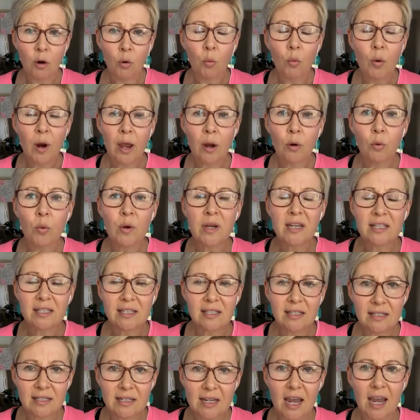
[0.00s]
where we
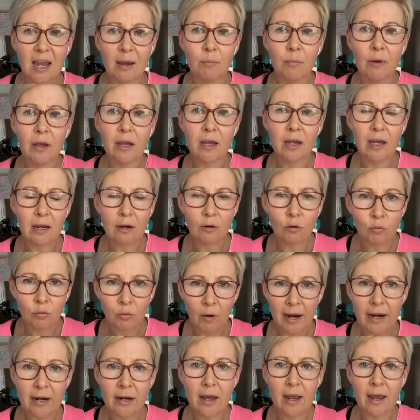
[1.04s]
step
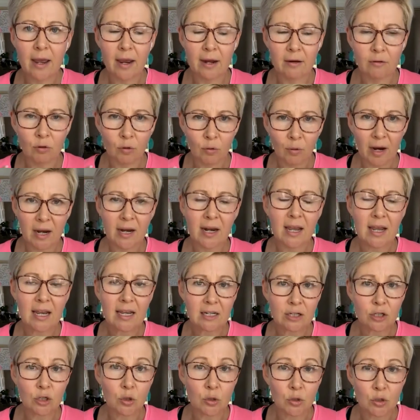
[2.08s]
greater and greater
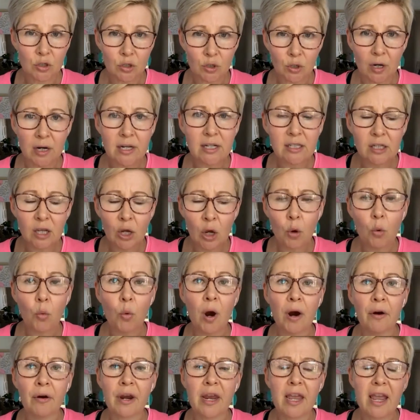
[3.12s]
into stress,
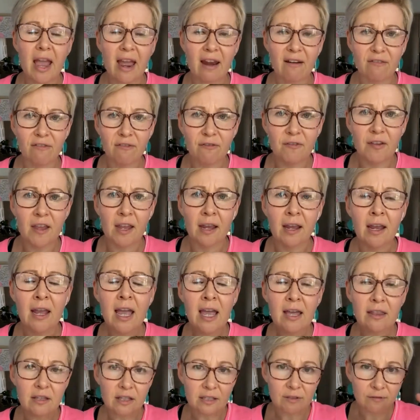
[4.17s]
worry, and fear.
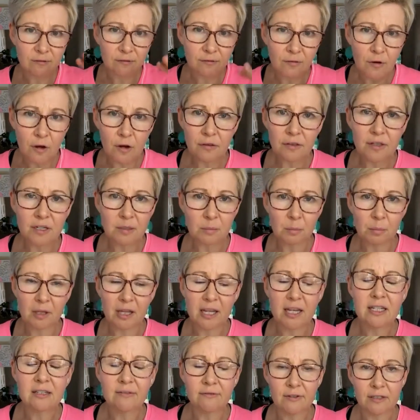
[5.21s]
This further
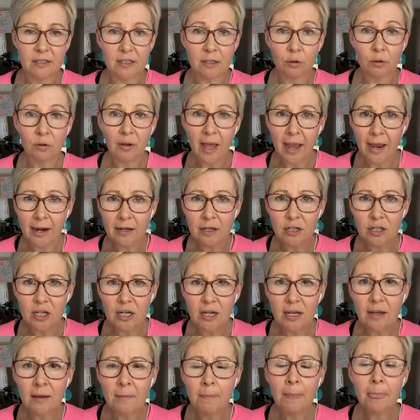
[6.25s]
depletes physical
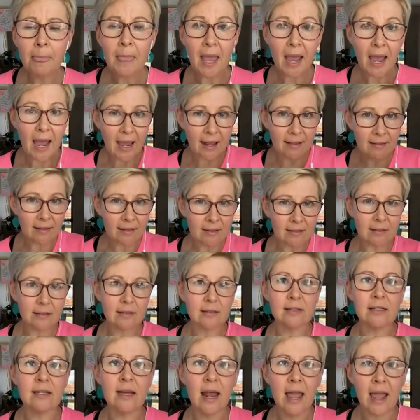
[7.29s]
energy, and this
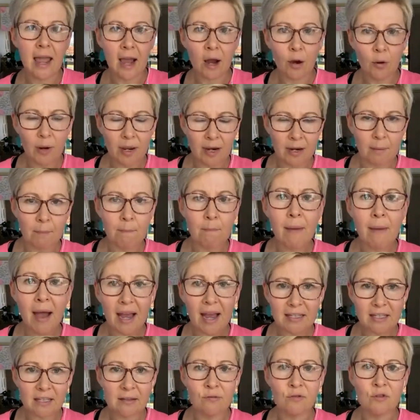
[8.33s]
is now in a
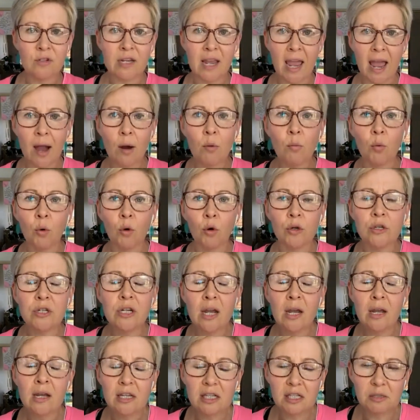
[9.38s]
massive downward
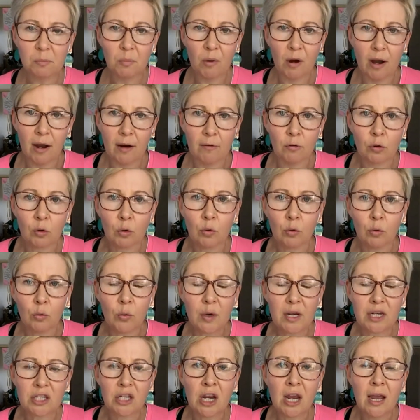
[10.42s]
spiral,
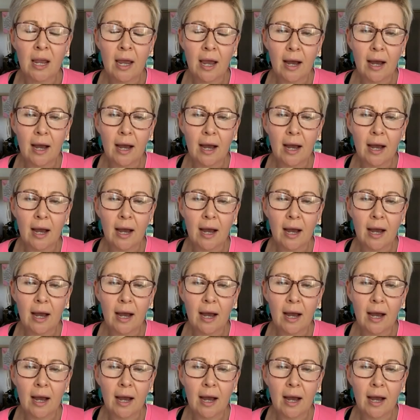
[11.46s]
which